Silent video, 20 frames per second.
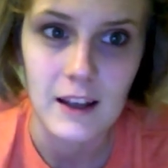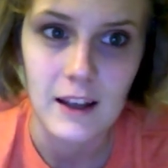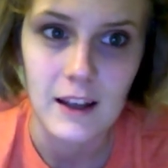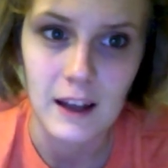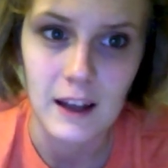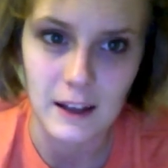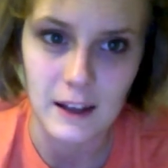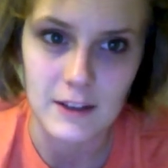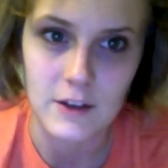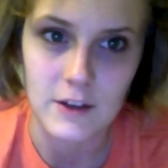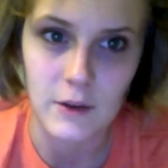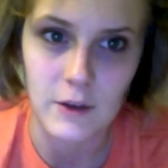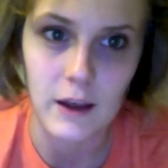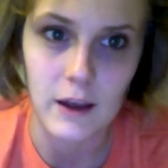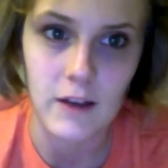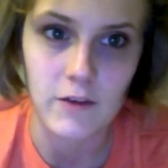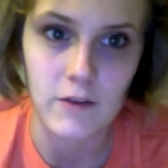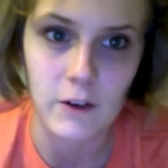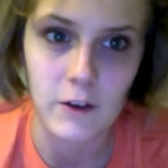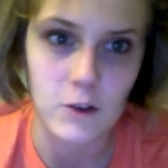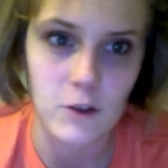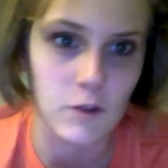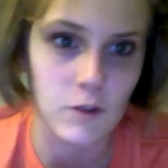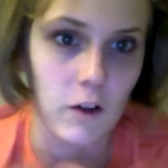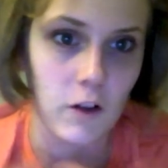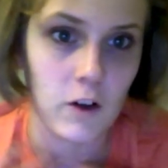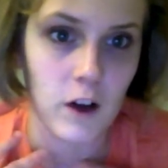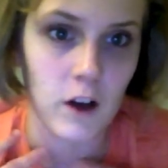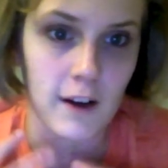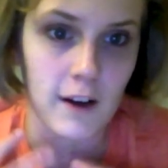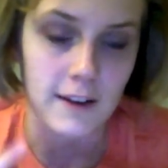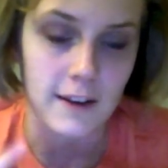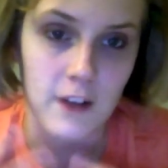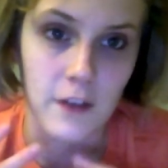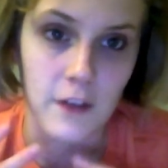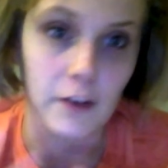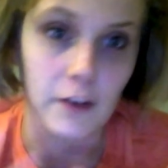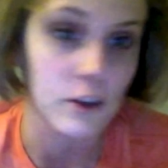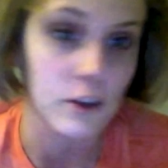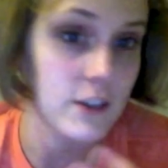And so that, first of all, got us on
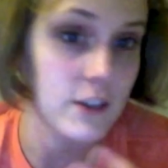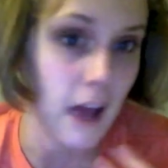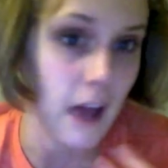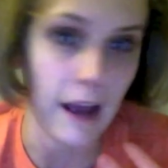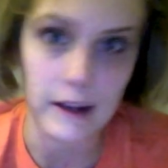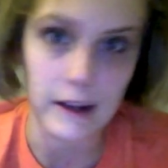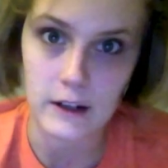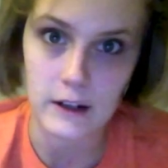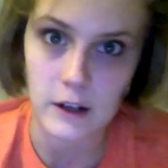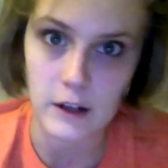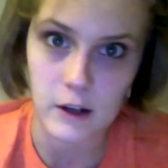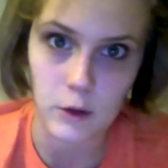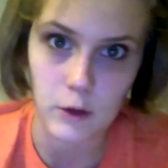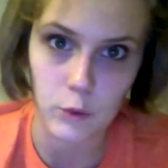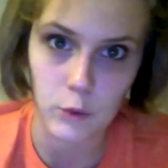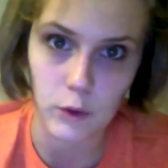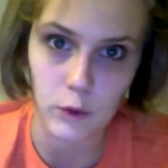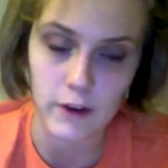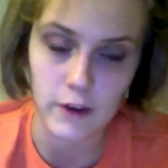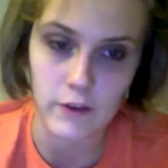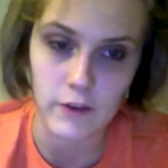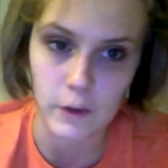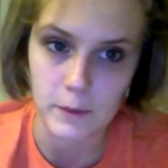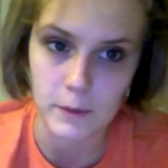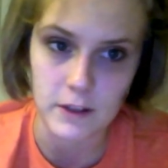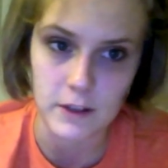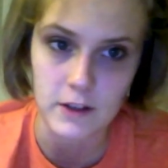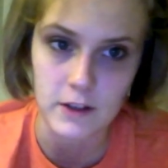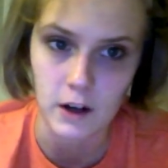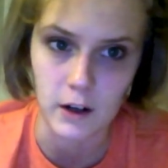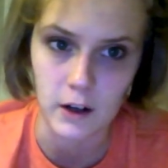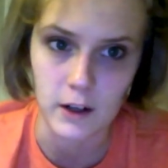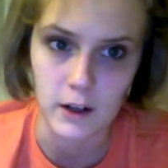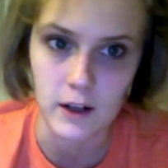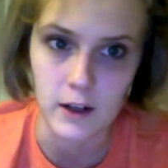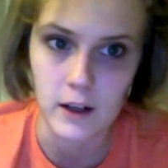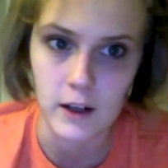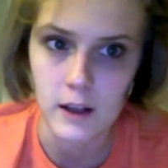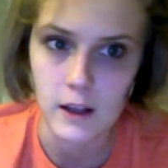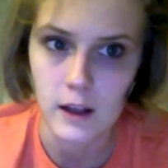their side right from the start,
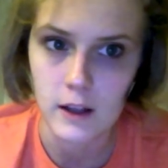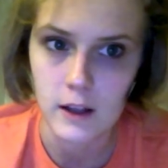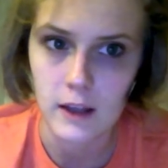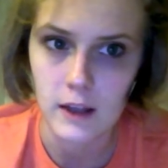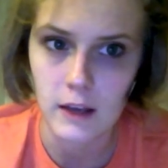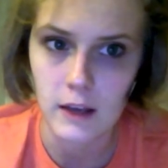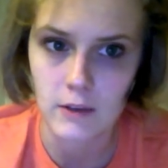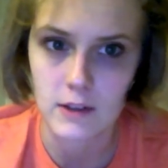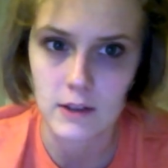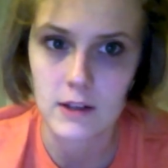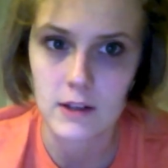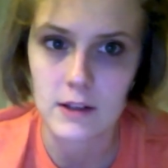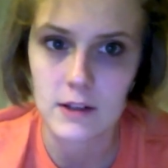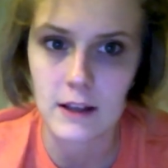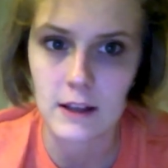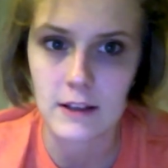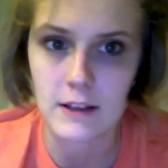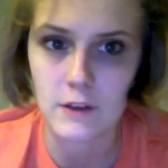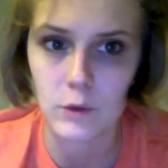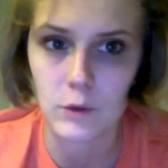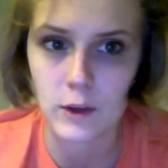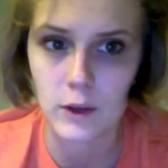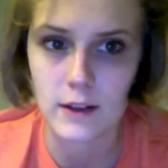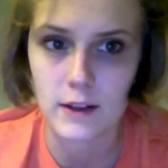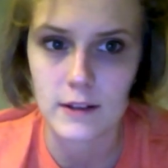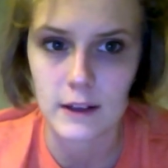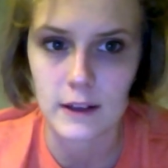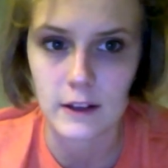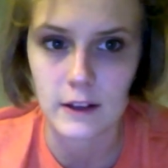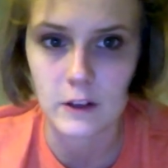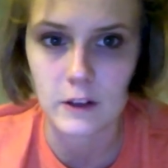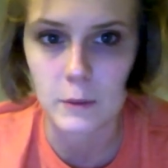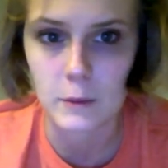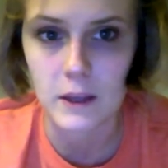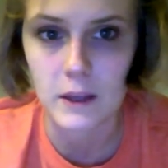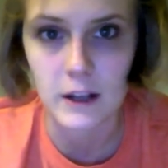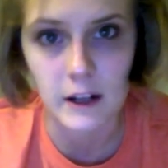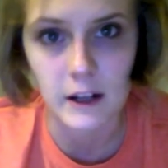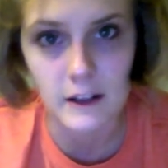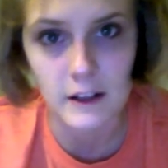gave us a sense of what it's like to be
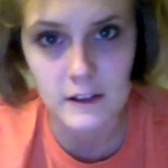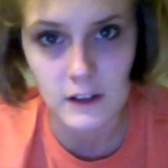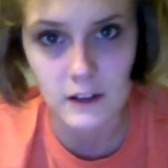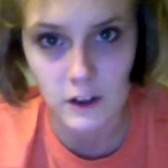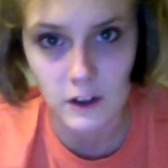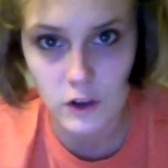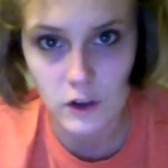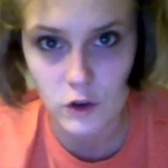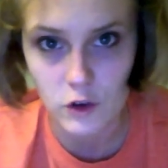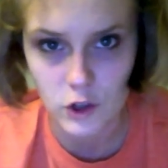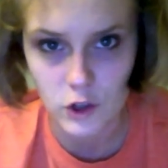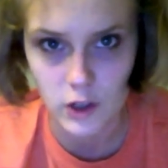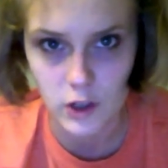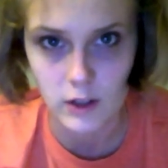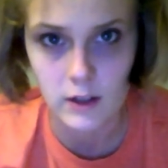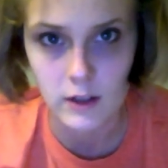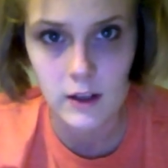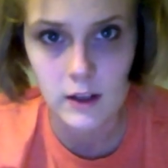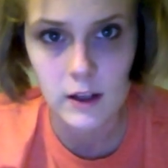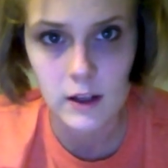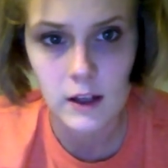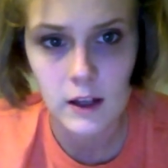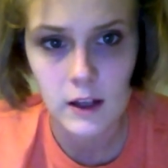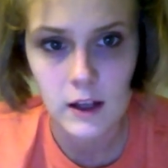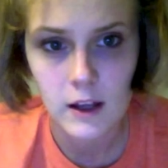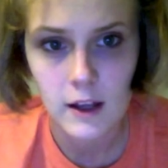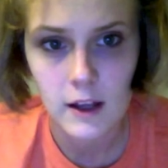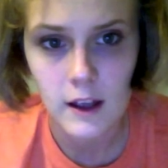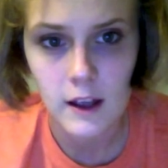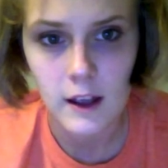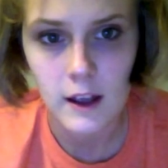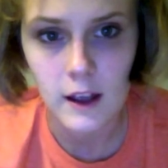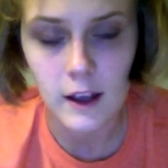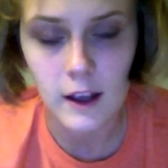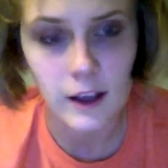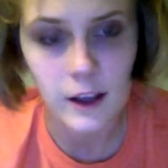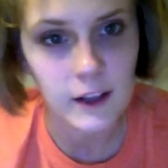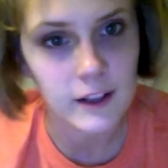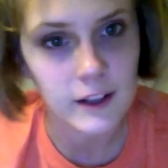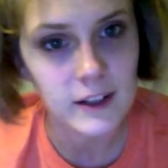in an institution,
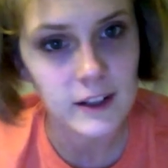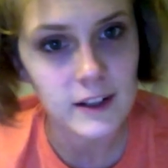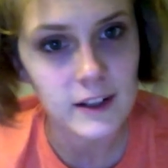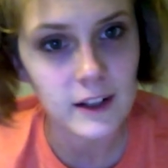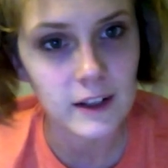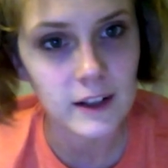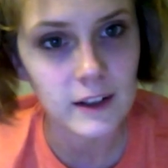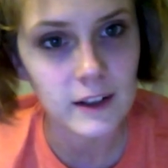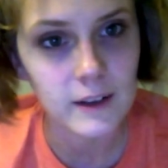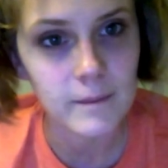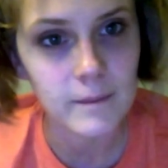and uh,